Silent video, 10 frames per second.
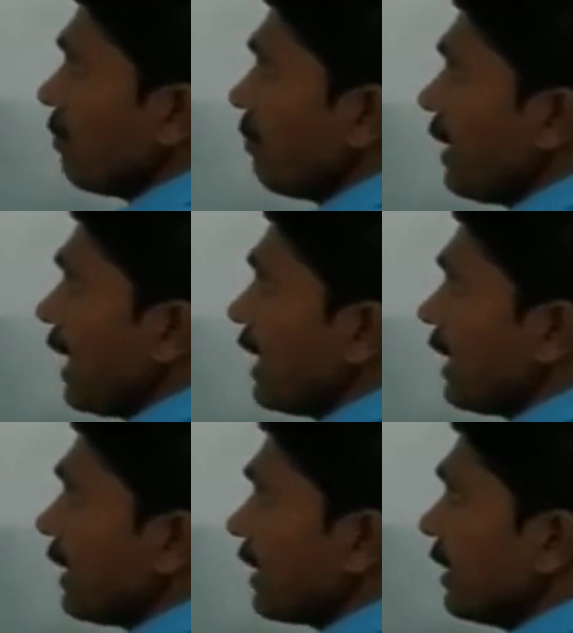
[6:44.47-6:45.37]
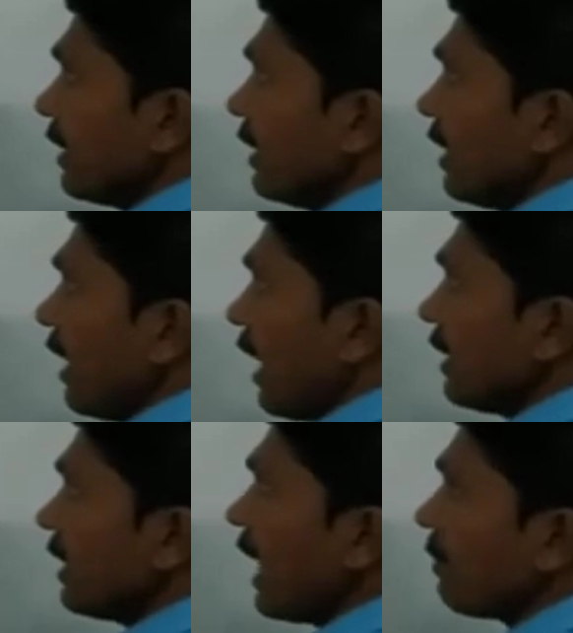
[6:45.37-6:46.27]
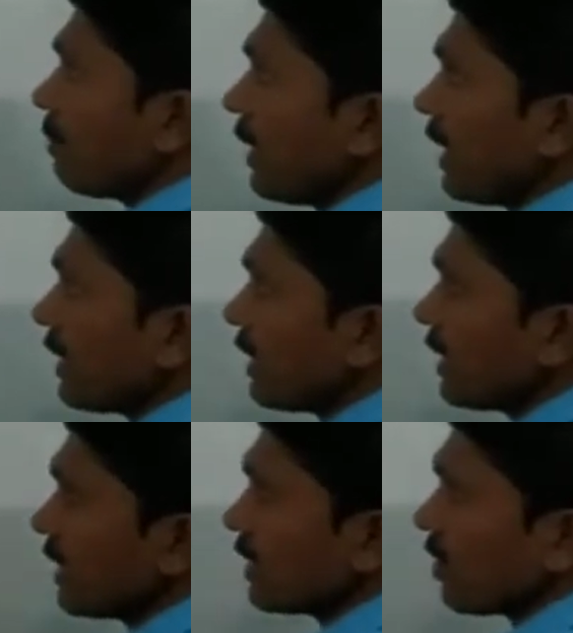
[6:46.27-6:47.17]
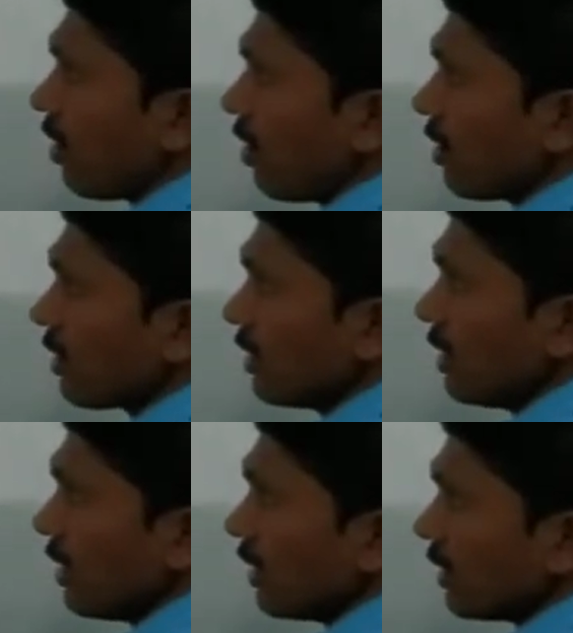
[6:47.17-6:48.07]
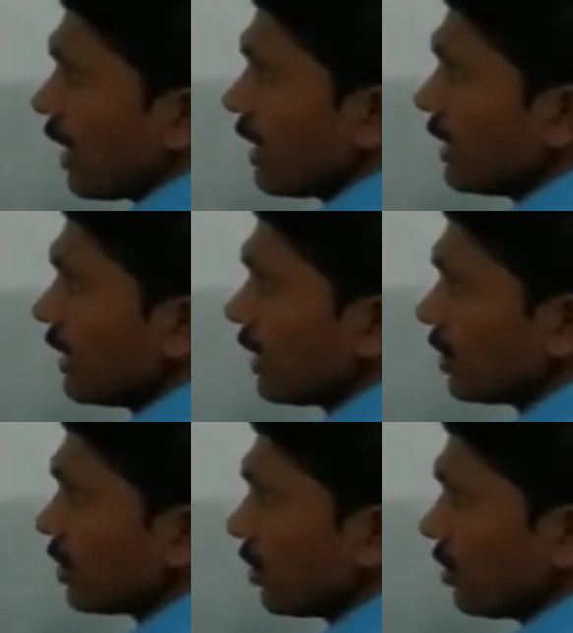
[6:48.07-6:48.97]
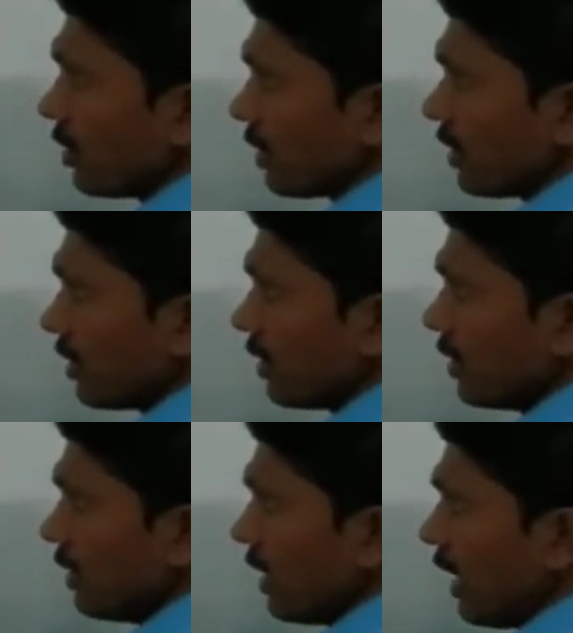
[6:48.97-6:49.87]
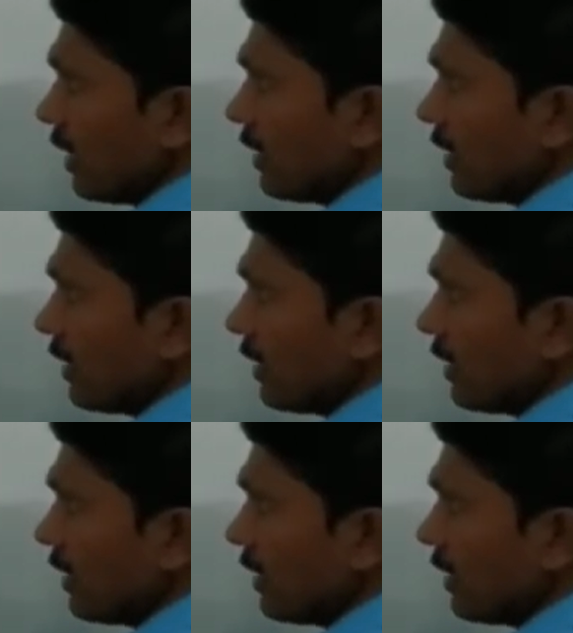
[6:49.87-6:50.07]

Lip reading: plate, and that plate is called kinetochore. A